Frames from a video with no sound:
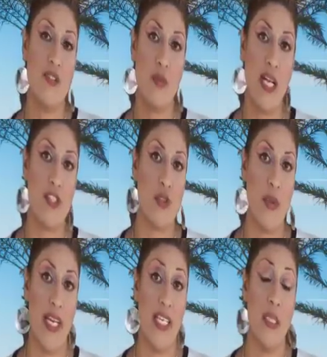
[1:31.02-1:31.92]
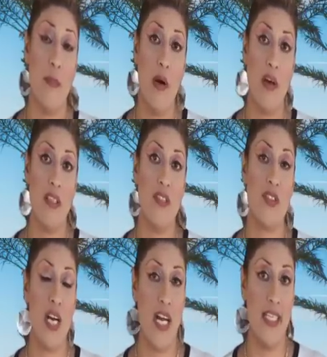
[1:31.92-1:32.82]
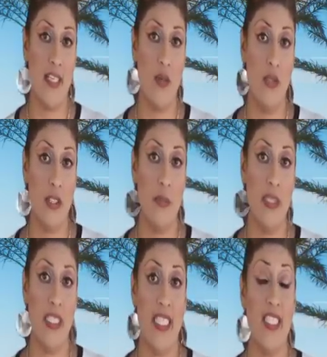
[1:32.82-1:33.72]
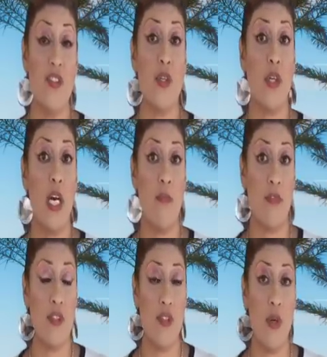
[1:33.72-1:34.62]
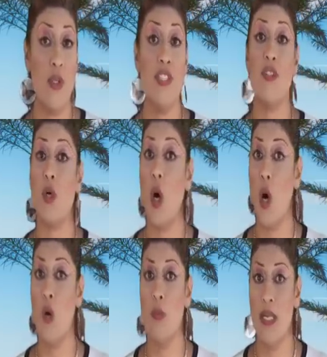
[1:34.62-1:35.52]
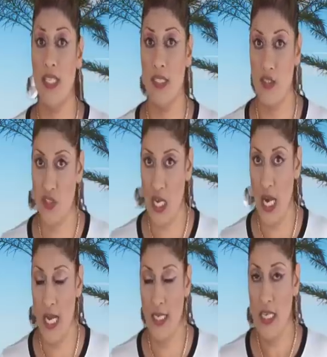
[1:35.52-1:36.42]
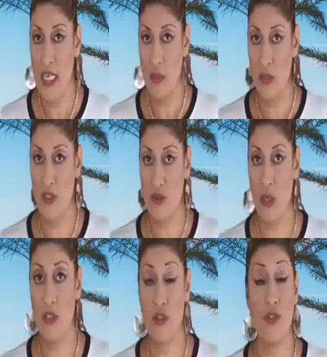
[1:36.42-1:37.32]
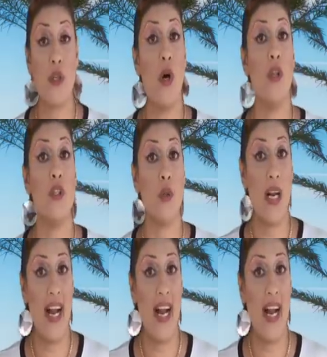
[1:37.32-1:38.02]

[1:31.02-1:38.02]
is retrograding in a part of the sky that ultimately is your comfort zone, is your home in the sky, what astrologers call your